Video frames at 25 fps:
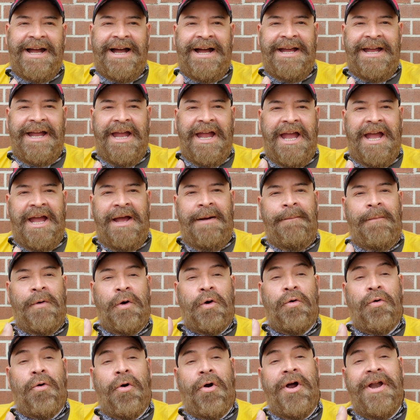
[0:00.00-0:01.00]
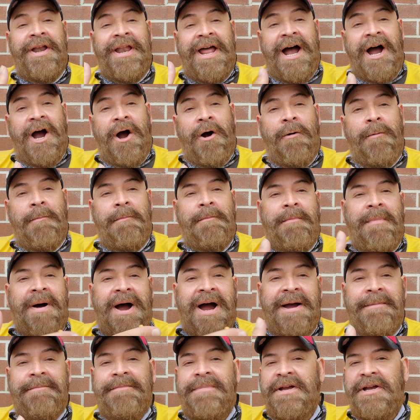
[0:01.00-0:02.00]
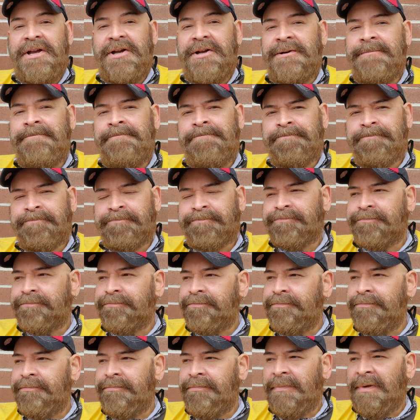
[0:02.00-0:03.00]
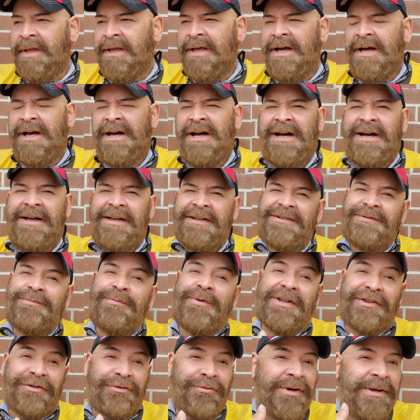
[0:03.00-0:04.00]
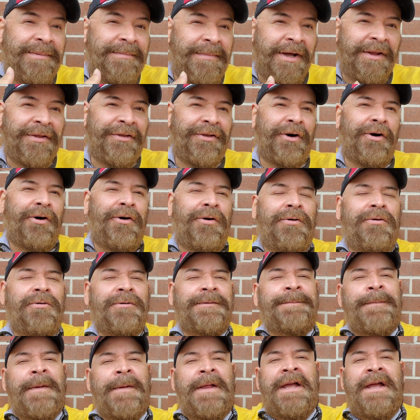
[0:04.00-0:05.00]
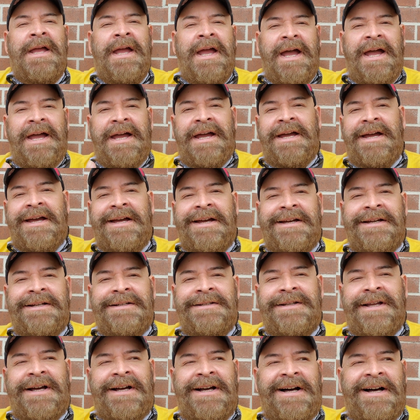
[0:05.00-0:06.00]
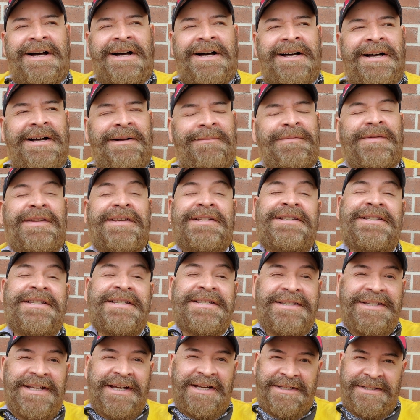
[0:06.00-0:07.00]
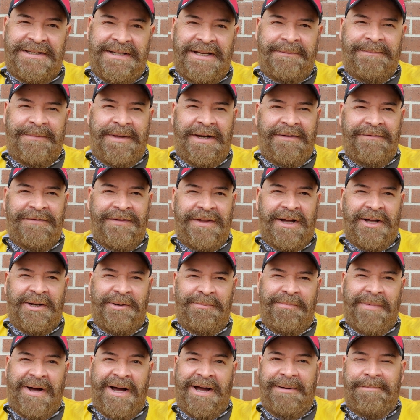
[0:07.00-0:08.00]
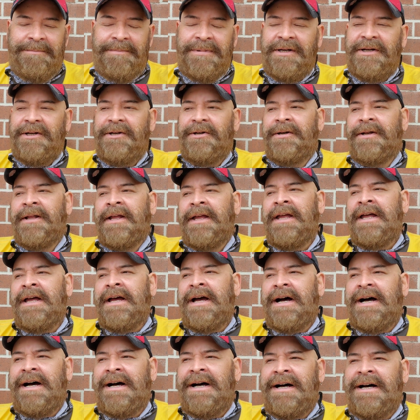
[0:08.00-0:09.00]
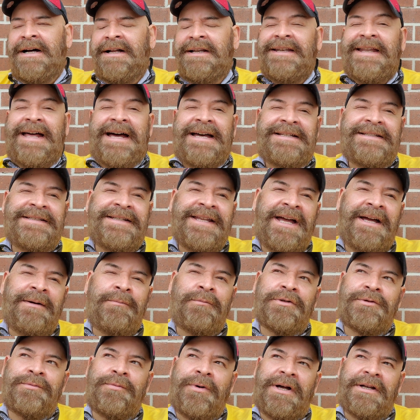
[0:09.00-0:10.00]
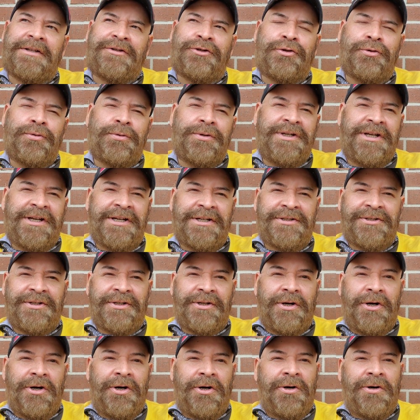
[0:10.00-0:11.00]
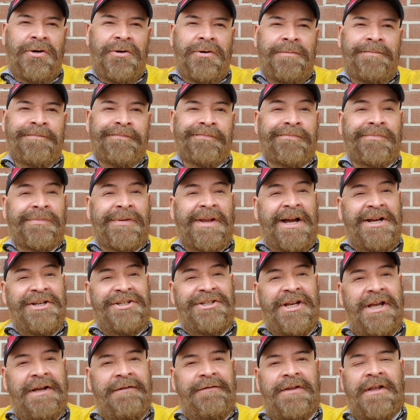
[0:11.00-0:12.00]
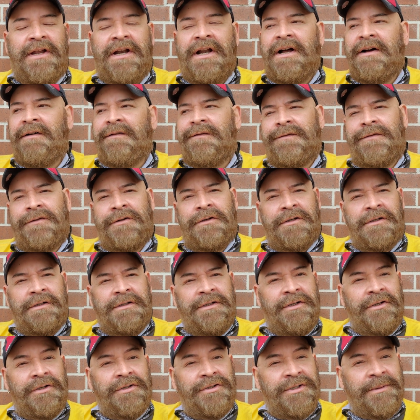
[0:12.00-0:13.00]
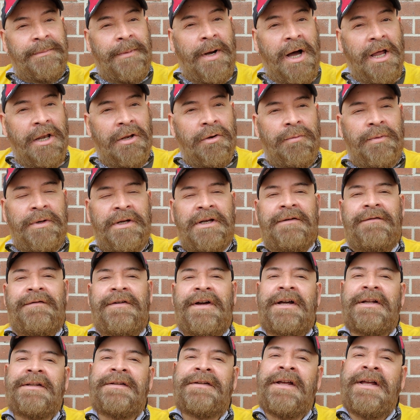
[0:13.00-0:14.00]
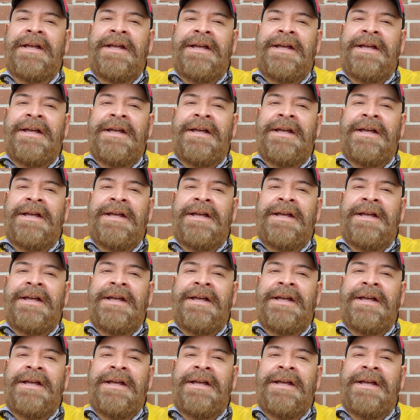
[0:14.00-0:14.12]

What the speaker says: I am growing out my beard. It's 3 months old, and this is the second time that I've done my beard. Last time was 2 years ago. I shaved it off for some Halloween event,